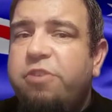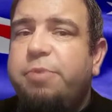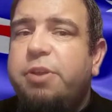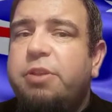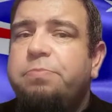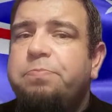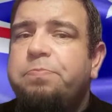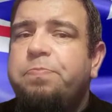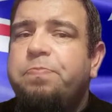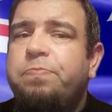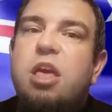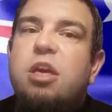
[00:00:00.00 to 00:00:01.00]
movement
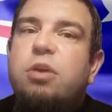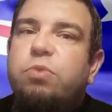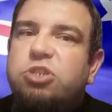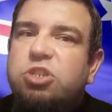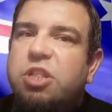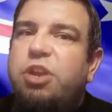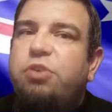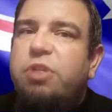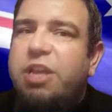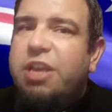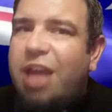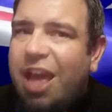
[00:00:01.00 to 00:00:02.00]
which
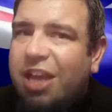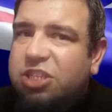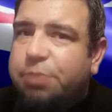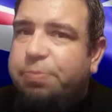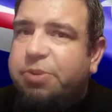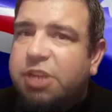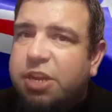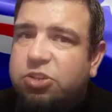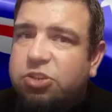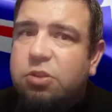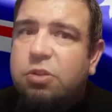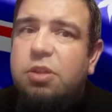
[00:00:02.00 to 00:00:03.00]
literally has the
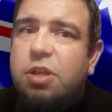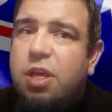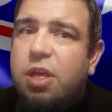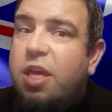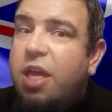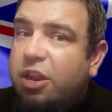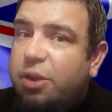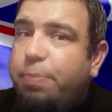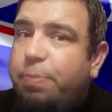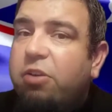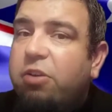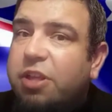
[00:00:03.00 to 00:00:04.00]
potential and
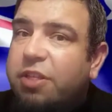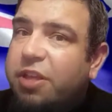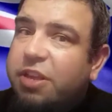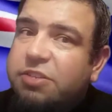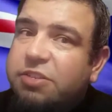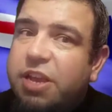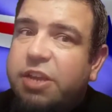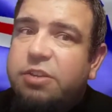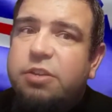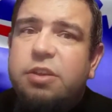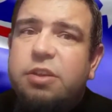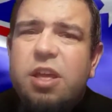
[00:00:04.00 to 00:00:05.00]
apparently the
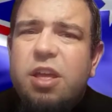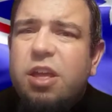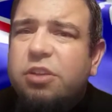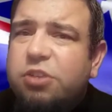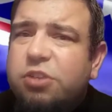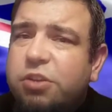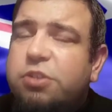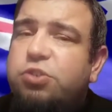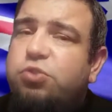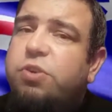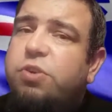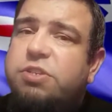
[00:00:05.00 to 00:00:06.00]
intent to
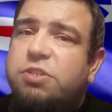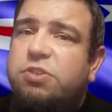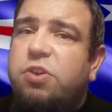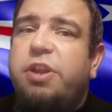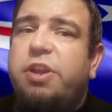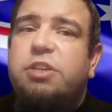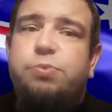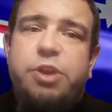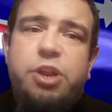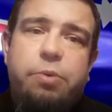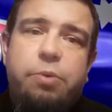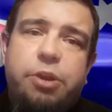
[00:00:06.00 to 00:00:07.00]
destroy society as
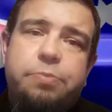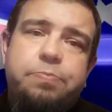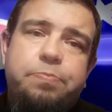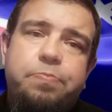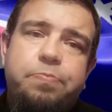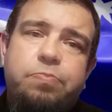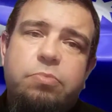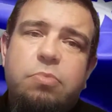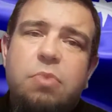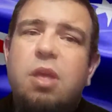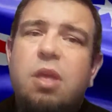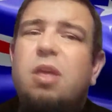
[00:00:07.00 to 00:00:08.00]
we know it.
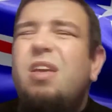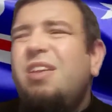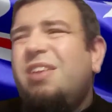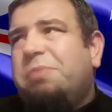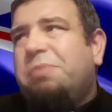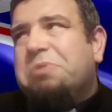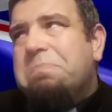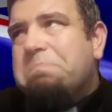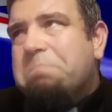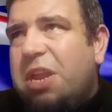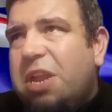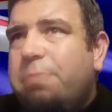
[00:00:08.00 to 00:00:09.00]
Now,
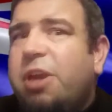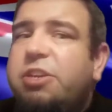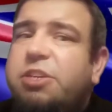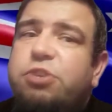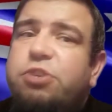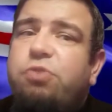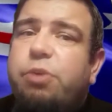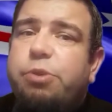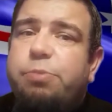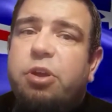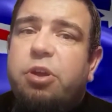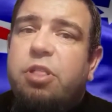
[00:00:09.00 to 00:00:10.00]
many may disagree
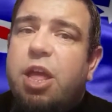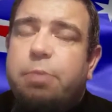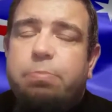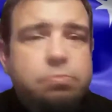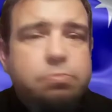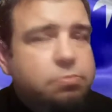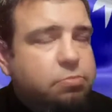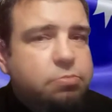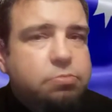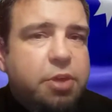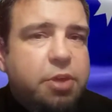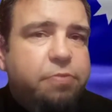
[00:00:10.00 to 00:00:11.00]
with my claim.
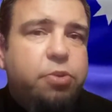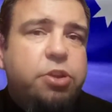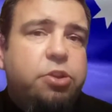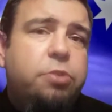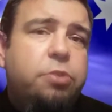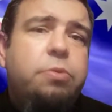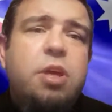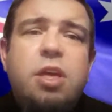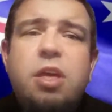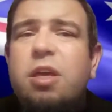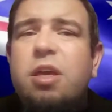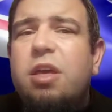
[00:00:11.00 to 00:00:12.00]
They're free to.
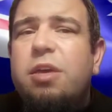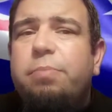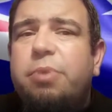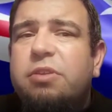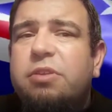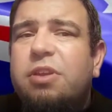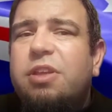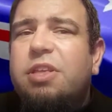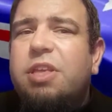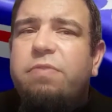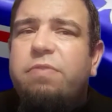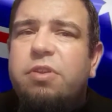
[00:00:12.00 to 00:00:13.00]
But
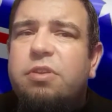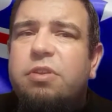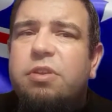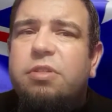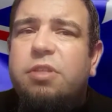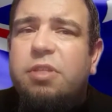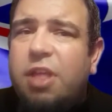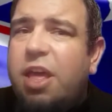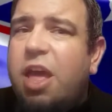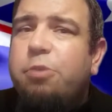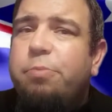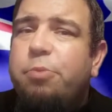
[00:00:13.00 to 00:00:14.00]
given that
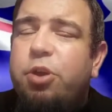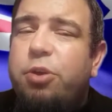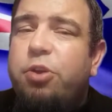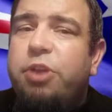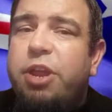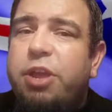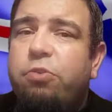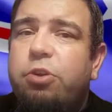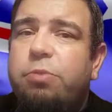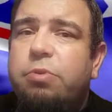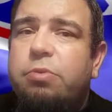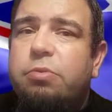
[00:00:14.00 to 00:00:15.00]
they are a minority
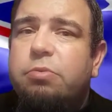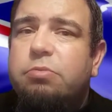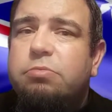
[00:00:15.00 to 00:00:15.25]
group,